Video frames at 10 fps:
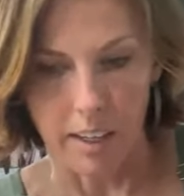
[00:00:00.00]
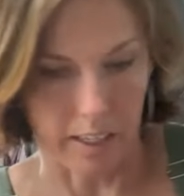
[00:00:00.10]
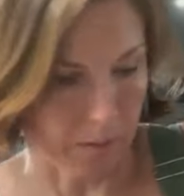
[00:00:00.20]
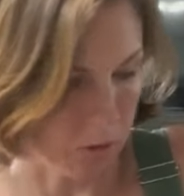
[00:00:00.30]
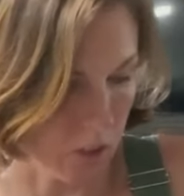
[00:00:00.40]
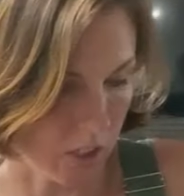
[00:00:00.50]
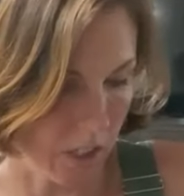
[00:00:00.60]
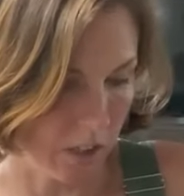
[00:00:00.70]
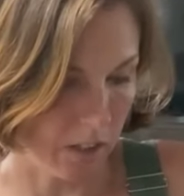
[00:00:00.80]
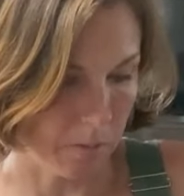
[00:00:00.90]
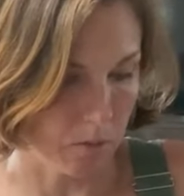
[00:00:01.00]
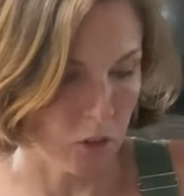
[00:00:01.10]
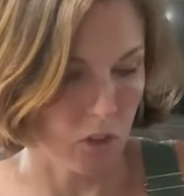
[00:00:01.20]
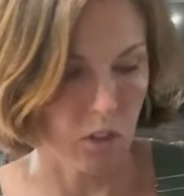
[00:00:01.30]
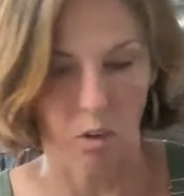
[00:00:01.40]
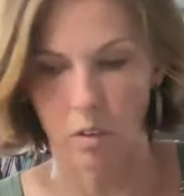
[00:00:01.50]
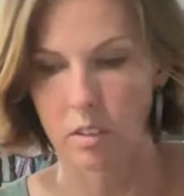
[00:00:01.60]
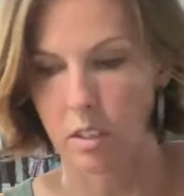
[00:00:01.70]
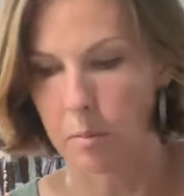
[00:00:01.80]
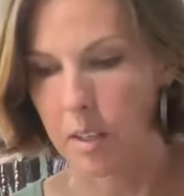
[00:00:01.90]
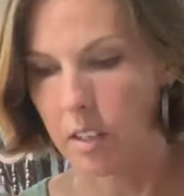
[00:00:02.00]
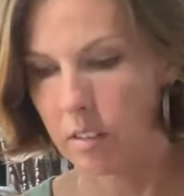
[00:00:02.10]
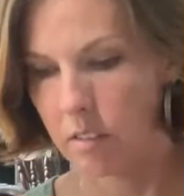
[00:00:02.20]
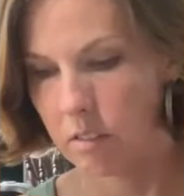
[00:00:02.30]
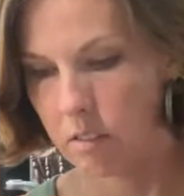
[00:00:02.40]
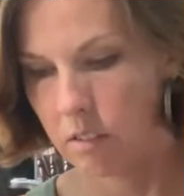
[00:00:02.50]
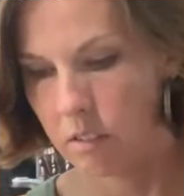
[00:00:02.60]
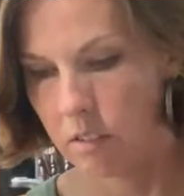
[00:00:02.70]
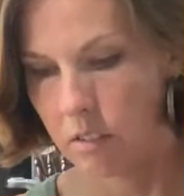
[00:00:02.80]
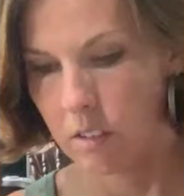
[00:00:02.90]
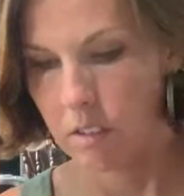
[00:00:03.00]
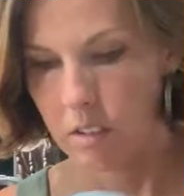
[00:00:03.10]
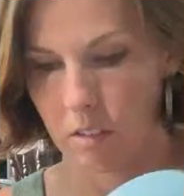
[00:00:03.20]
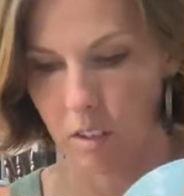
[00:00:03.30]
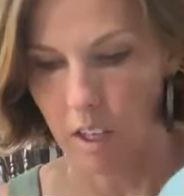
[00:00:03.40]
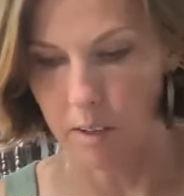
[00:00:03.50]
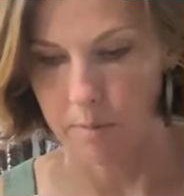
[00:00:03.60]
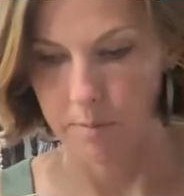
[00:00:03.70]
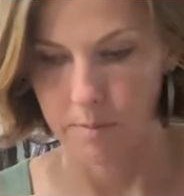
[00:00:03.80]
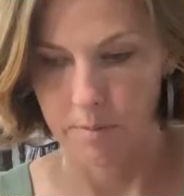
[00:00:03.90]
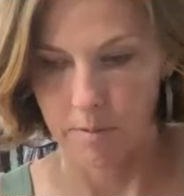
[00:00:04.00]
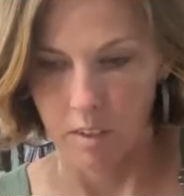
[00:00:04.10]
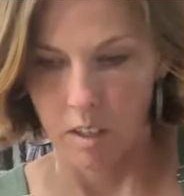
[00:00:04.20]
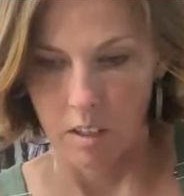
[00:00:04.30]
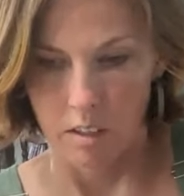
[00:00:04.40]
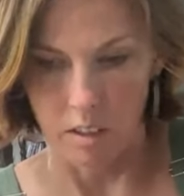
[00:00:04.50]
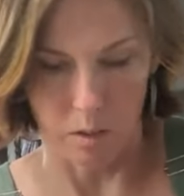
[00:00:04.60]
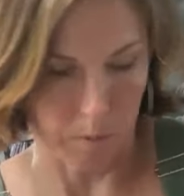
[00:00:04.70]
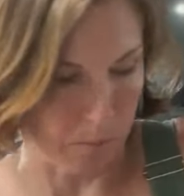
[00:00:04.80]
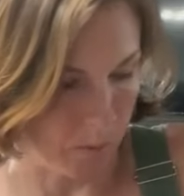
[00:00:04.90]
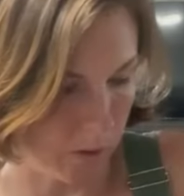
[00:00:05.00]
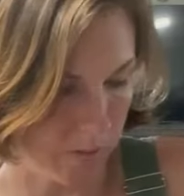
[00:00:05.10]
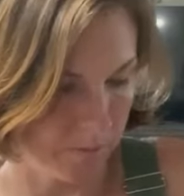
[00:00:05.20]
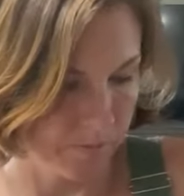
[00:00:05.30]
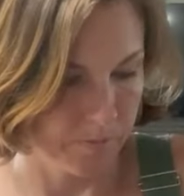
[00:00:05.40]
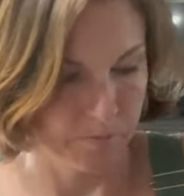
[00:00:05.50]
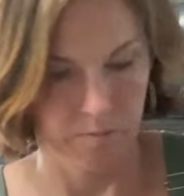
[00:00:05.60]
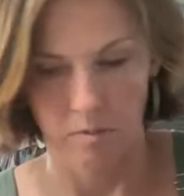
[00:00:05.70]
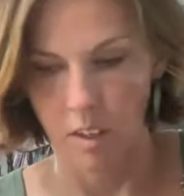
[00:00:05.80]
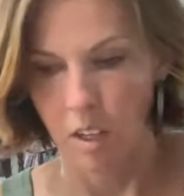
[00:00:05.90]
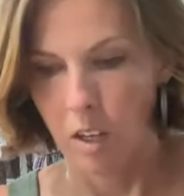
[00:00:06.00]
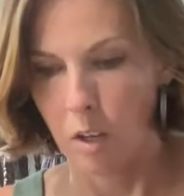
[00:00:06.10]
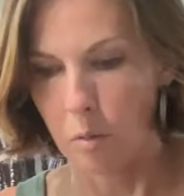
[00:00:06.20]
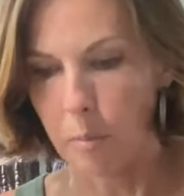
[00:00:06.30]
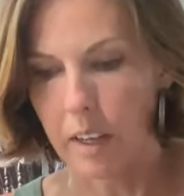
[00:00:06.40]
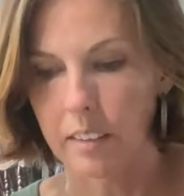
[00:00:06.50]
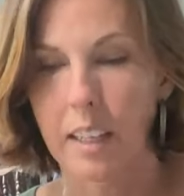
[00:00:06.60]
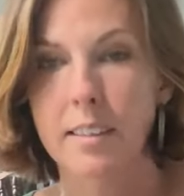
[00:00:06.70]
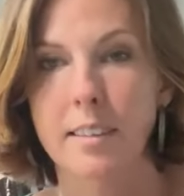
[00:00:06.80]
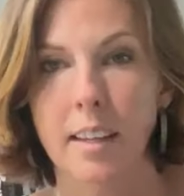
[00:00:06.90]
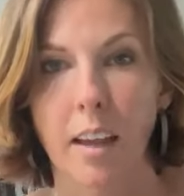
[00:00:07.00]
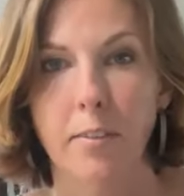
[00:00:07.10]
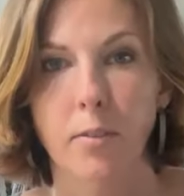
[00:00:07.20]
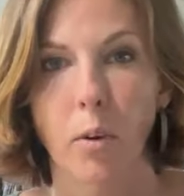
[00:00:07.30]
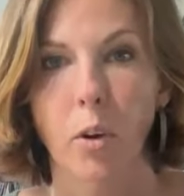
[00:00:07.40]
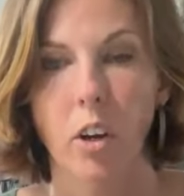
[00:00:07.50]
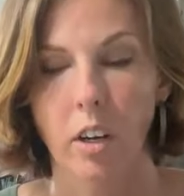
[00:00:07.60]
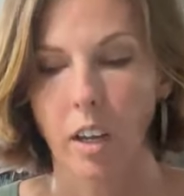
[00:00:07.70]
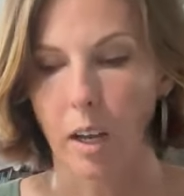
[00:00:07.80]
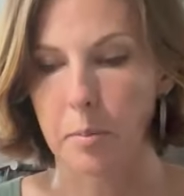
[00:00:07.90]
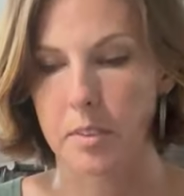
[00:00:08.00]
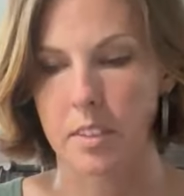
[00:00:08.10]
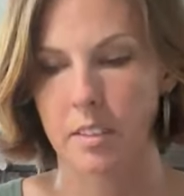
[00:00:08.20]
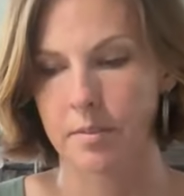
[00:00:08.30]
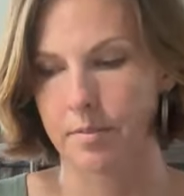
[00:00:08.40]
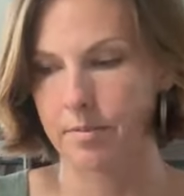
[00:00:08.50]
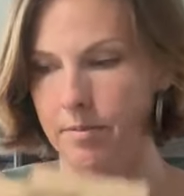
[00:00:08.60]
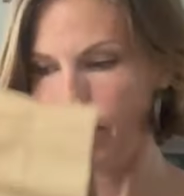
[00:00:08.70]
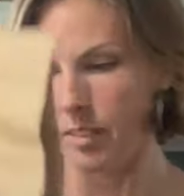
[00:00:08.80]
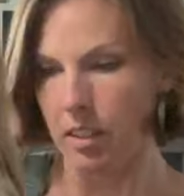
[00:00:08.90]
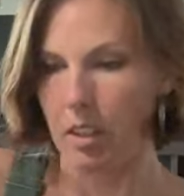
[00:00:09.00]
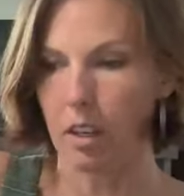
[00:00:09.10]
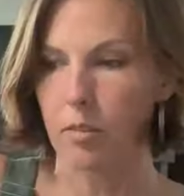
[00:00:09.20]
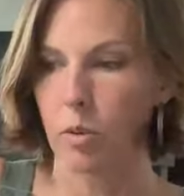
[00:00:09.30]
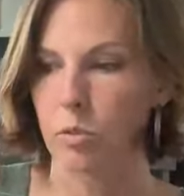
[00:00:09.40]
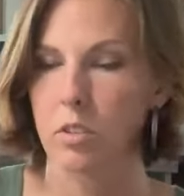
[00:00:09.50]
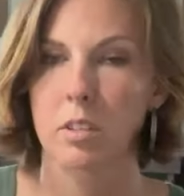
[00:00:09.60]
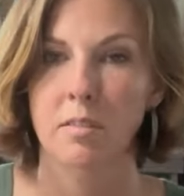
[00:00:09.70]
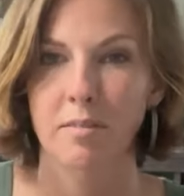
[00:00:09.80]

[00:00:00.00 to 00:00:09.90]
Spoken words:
And I'm just throwing some in. Okay, a little bit more. But let's say 4 cups of oats.